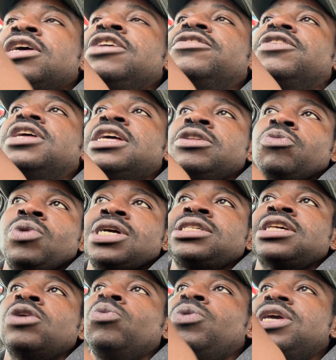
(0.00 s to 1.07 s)
either and when i
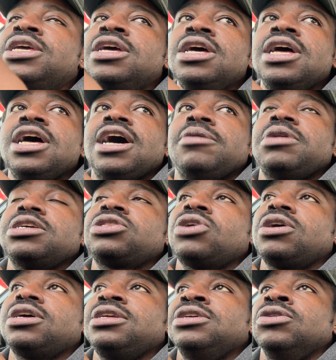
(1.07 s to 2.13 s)
say we i'm not
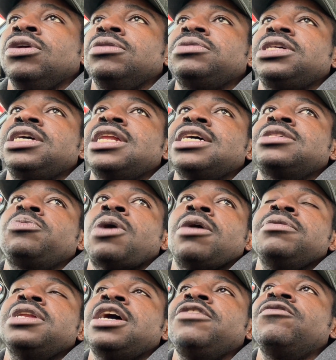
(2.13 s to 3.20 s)
talking you know what i'm saying that's
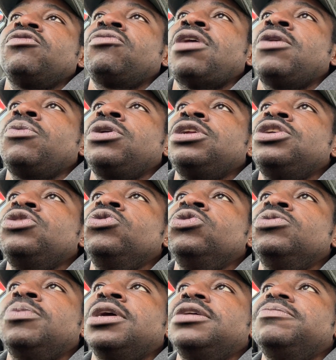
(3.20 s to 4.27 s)
probably not even the right word to
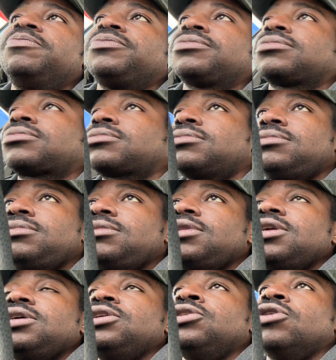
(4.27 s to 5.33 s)
use but
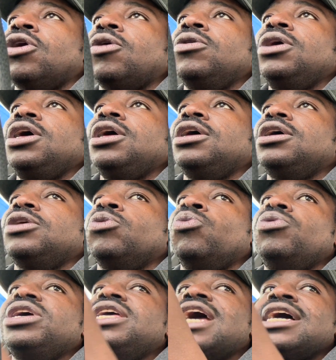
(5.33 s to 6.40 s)
you know
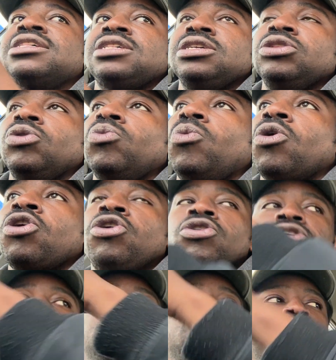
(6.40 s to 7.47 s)
we as in the
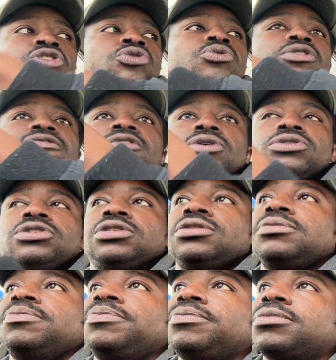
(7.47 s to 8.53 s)
world and the universe
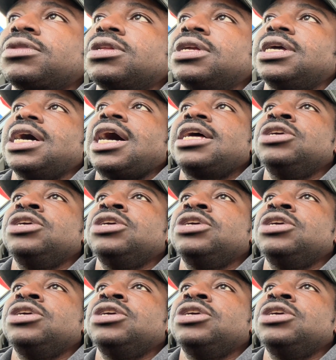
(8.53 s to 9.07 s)
got